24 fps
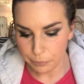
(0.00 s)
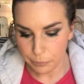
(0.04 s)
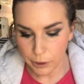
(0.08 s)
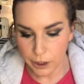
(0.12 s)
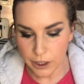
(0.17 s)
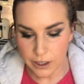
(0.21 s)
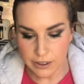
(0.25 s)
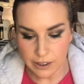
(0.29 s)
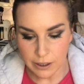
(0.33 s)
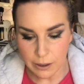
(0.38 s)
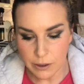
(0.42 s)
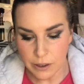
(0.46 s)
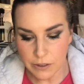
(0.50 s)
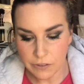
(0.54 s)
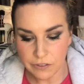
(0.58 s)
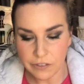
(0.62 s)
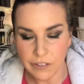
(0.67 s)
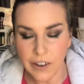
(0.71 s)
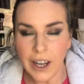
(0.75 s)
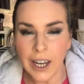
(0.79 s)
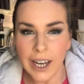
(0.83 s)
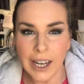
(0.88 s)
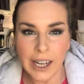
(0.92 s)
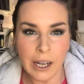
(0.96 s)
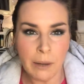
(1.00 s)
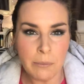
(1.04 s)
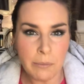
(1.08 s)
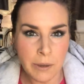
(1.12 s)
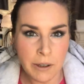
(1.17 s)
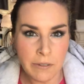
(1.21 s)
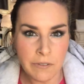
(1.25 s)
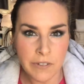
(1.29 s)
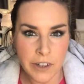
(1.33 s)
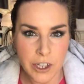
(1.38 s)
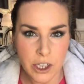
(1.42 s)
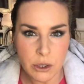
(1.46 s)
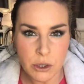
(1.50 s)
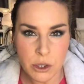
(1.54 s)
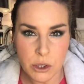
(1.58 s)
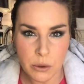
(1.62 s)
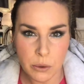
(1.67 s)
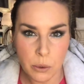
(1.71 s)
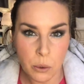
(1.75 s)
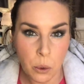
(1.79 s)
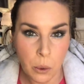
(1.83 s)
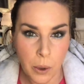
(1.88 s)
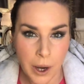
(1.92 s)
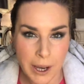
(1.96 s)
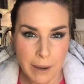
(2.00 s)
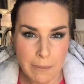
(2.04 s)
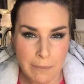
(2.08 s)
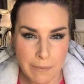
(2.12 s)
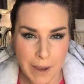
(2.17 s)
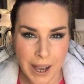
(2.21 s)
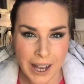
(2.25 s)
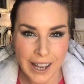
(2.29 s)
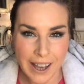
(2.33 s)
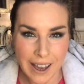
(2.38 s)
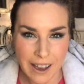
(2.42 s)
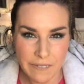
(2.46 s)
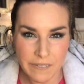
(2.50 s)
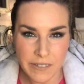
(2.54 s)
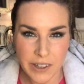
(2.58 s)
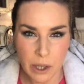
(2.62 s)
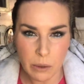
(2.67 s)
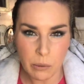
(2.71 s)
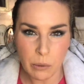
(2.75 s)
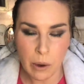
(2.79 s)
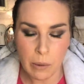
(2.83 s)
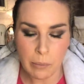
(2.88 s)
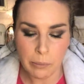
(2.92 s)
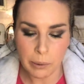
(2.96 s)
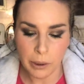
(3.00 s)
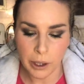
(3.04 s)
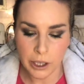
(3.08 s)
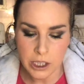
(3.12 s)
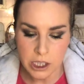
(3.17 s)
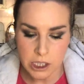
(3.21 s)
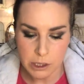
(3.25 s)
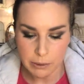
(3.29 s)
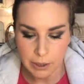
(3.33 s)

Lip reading: because I felt like my videos were quite MAC heavy at one point.